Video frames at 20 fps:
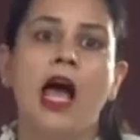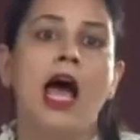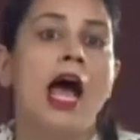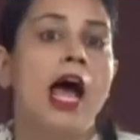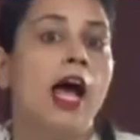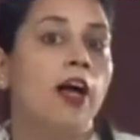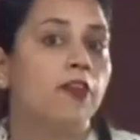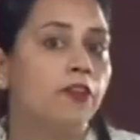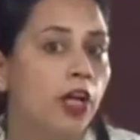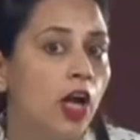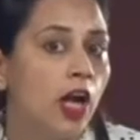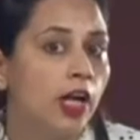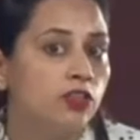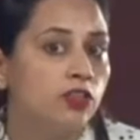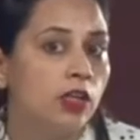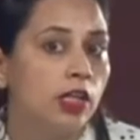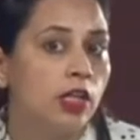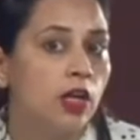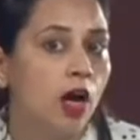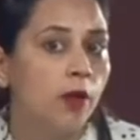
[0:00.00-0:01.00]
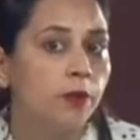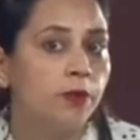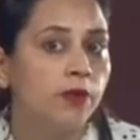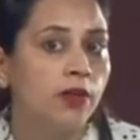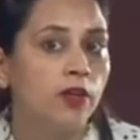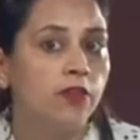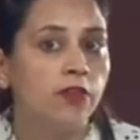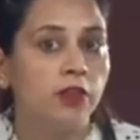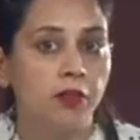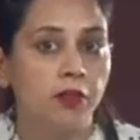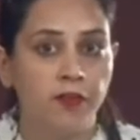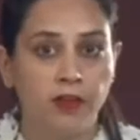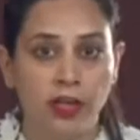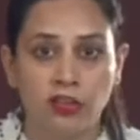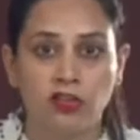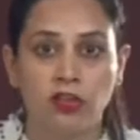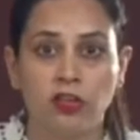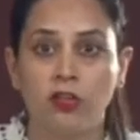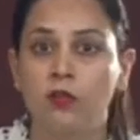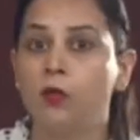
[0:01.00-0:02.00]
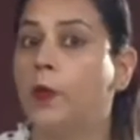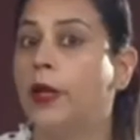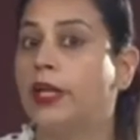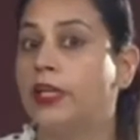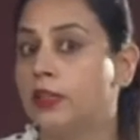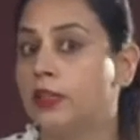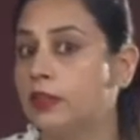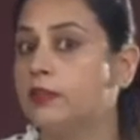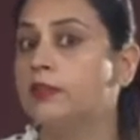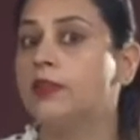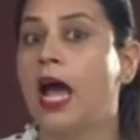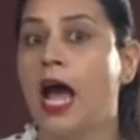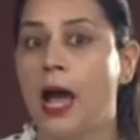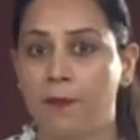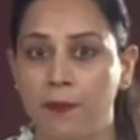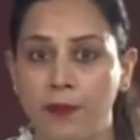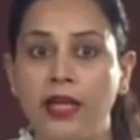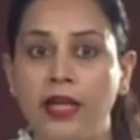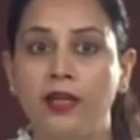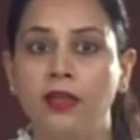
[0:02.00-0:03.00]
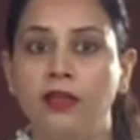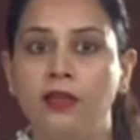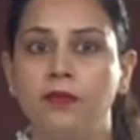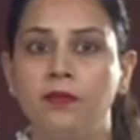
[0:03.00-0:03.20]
Have you actually observed reflection when it is happening?